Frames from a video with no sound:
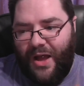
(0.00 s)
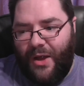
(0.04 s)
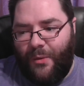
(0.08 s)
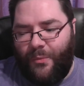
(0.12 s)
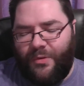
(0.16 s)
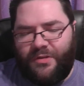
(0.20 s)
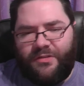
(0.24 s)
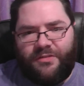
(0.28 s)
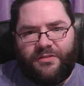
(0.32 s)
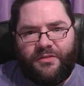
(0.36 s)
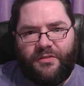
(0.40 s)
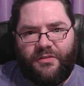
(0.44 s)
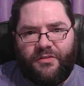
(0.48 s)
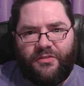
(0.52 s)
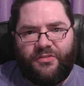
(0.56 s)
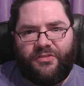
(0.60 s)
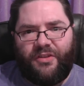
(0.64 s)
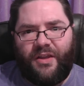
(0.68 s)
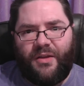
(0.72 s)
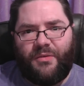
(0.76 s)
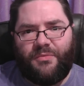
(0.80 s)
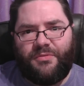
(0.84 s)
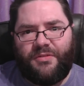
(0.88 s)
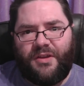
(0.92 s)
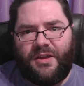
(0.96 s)
which is in the
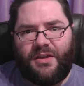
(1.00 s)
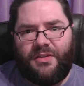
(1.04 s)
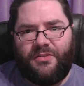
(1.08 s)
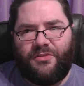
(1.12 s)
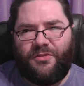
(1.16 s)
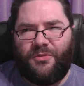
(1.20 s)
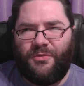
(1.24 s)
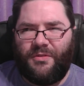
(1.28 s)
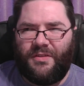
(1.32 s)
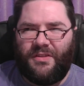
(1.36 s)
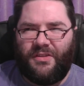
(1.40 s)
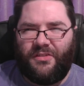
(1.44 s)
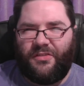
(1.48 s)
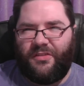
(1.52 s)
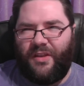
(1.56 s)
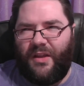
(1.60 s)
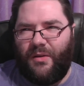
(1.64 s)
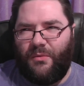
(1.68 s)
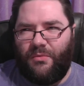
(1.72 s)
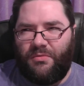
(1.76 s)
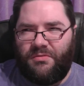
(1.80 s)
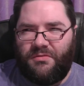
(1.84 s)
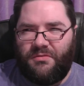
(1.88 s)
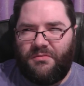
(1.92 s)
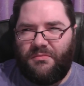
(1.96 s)
southeast, or in the
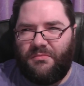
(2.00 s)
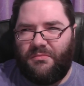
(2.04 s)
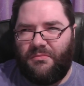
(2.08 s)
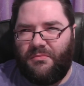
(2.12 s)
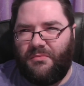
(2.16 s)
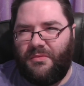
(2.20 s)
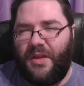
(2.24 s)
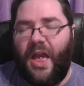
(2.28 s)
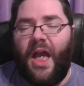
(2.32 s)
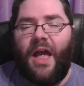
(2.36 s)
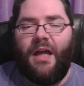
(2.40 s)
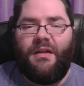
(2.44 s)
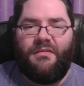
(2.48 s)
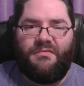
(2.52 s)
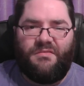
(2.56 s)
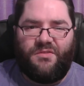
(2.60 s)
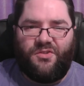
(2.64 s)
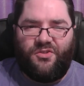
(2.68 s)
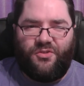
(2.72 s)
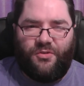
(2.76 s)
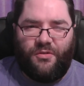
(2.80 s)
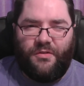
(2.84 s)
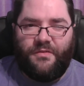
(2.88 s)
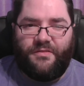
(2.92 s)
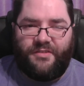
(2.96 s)
south, yeah,
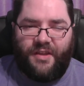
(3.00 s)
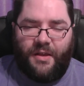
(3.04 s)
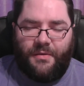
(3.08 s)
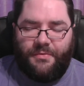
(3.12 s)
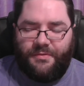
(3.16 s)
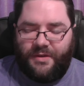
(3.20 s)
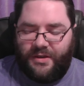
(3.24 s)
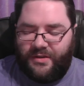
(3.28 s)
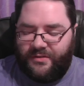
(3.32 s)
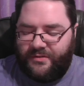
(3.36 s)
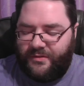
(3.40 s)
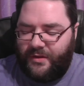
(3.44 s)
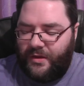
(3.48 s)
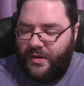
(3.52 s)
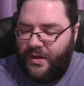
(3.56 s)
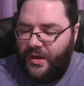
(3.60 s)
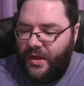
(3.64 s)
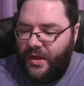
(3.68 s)
sort of southeast,